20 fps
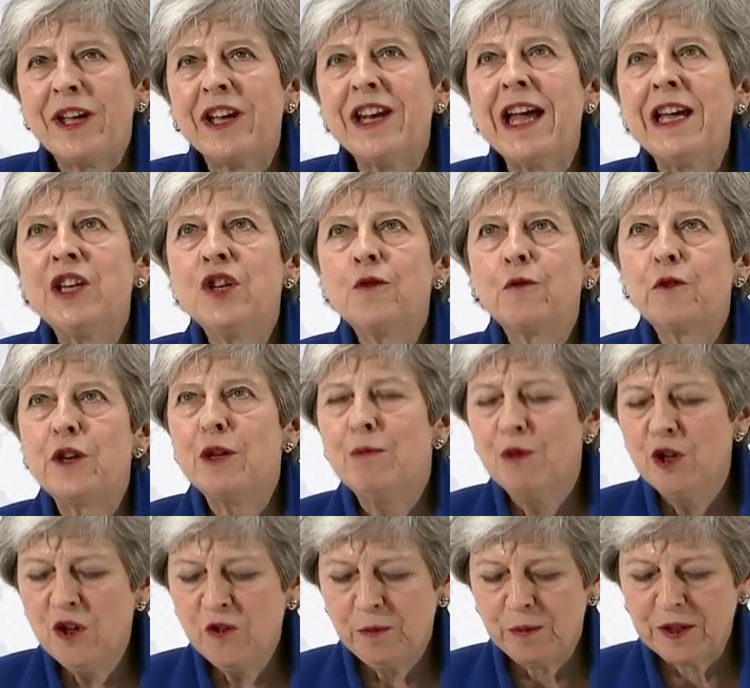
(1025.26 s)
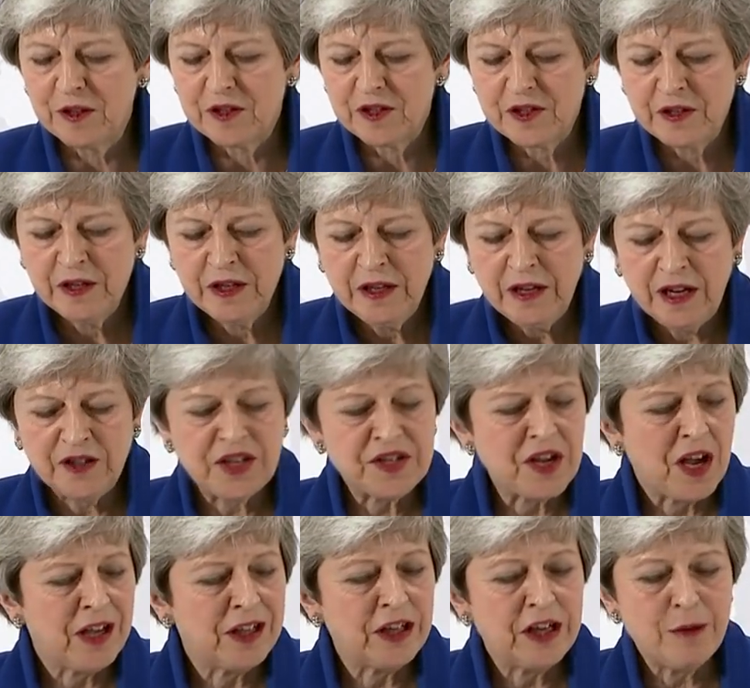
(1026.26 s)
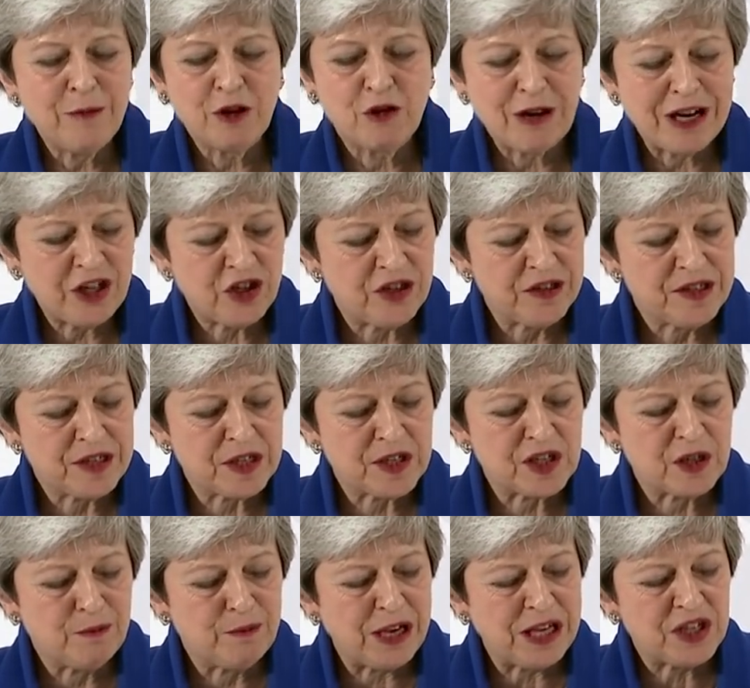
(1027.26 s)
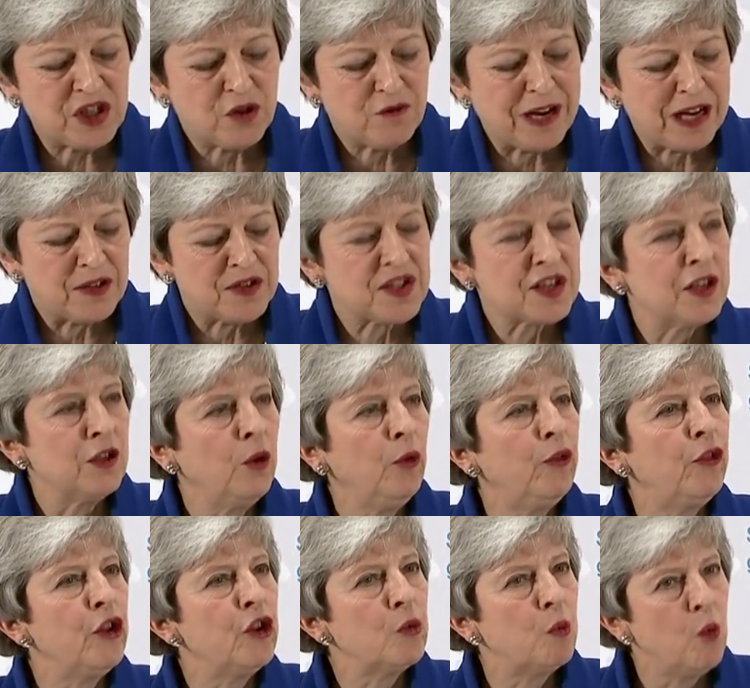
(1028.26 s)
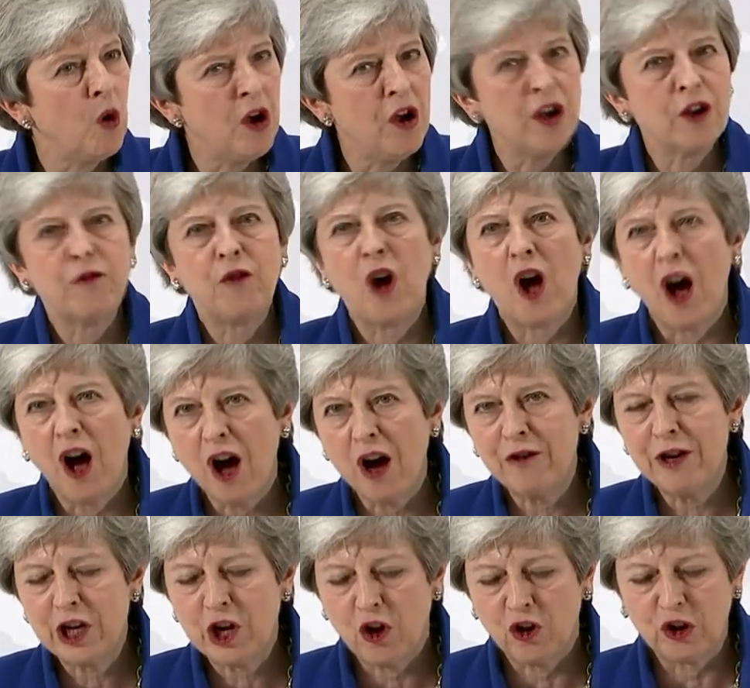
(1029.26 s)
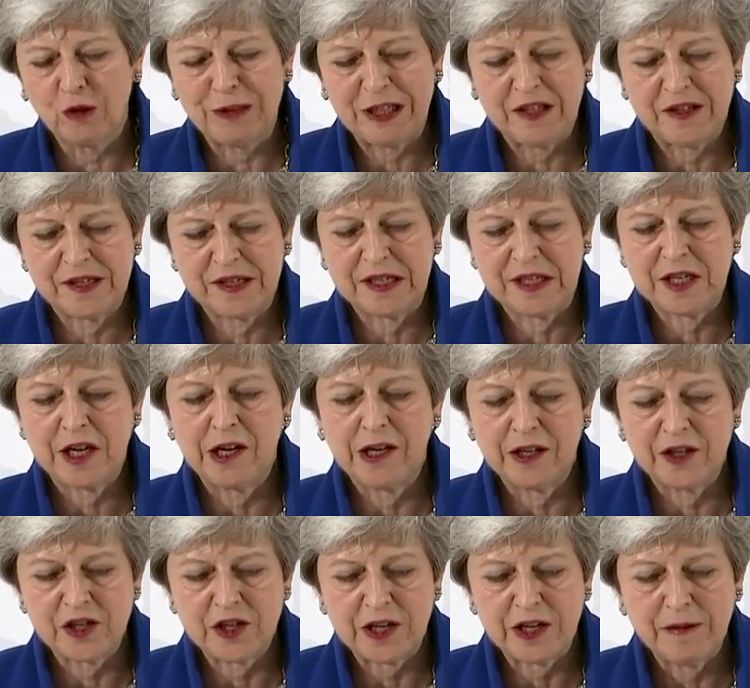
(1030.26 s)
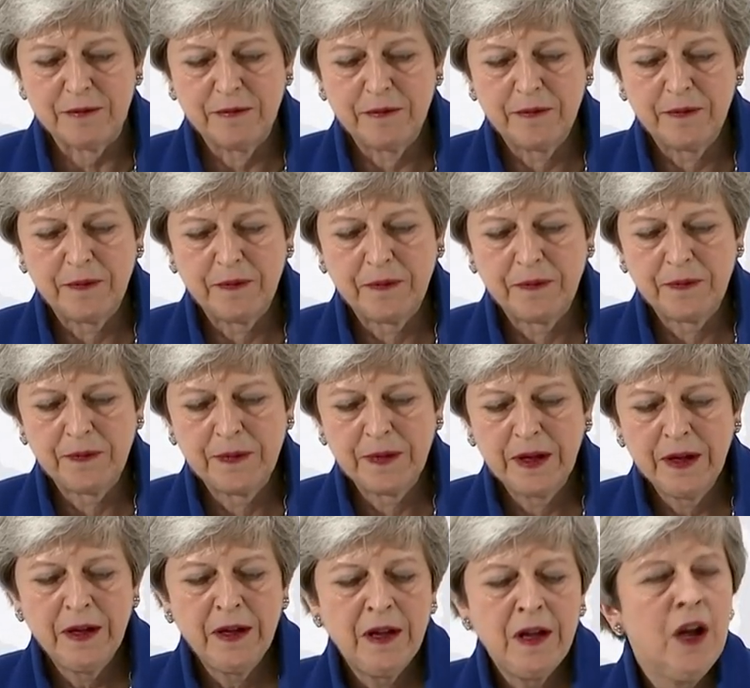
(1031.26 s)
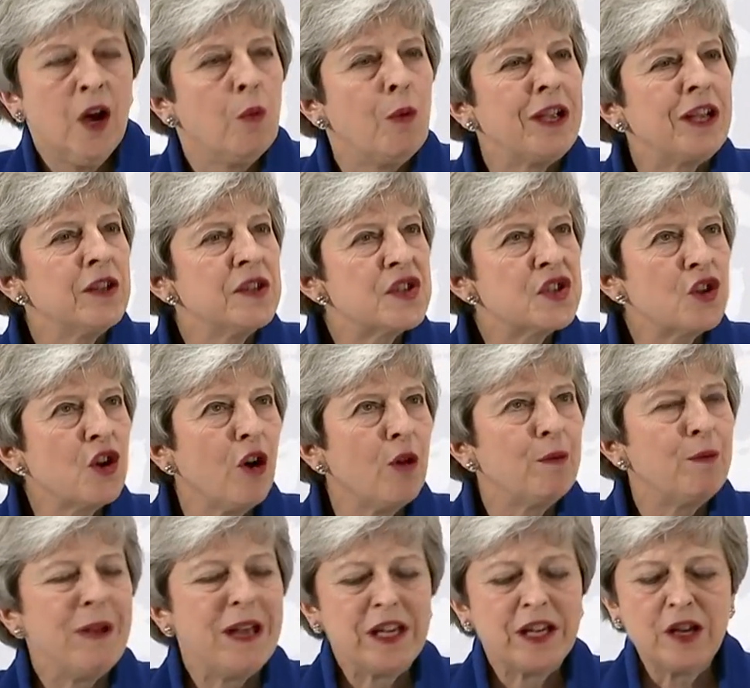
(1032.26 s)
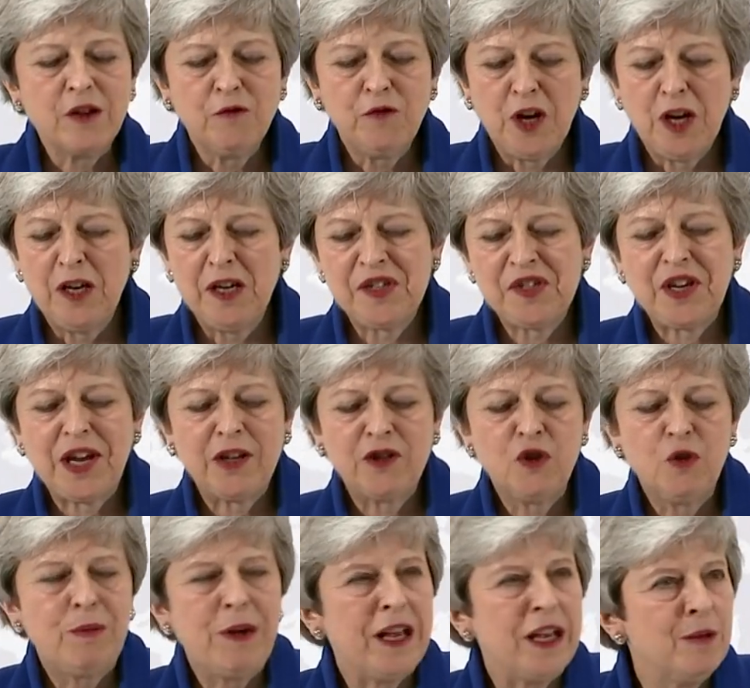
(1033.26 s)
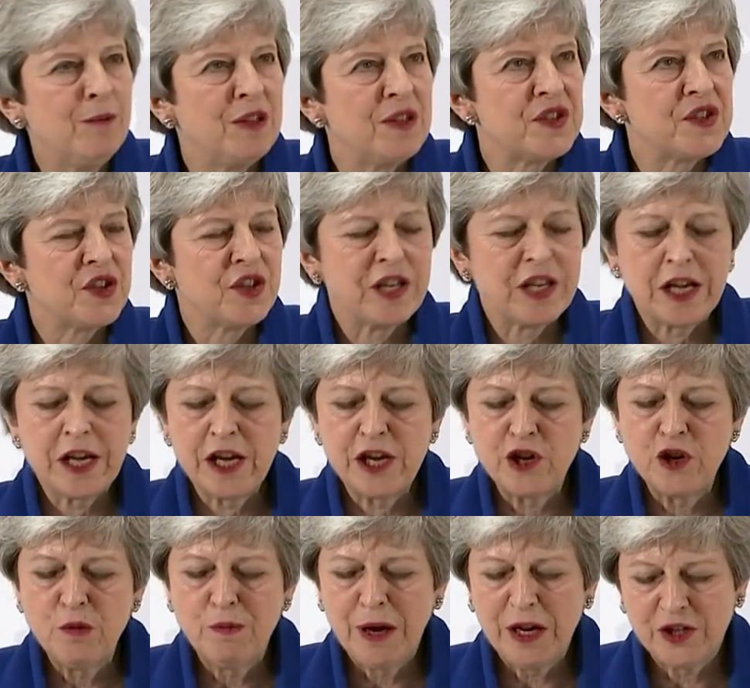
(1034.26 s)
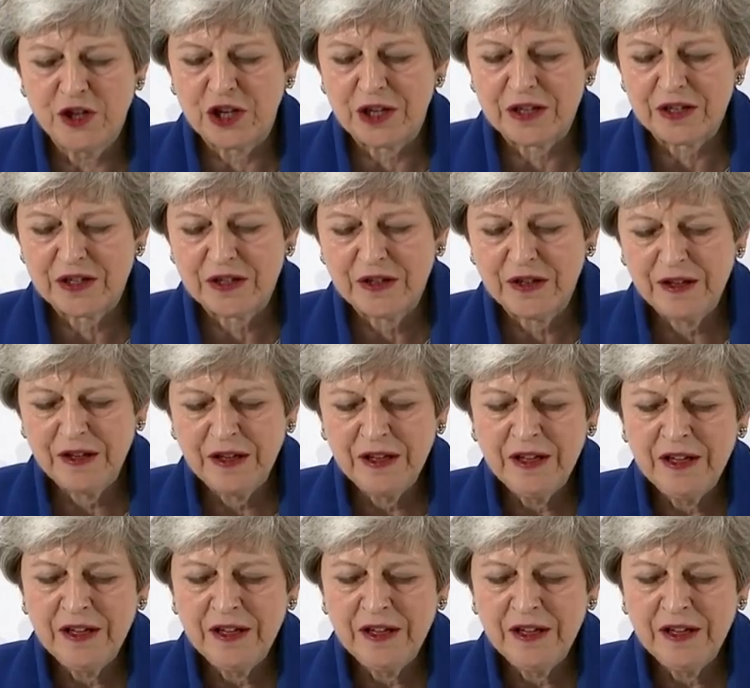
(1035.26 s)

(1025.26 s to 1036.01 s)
We can end free movement and design an immigration system based around skills that work for our economy and society. We can stop making vast annual payments to the EU budget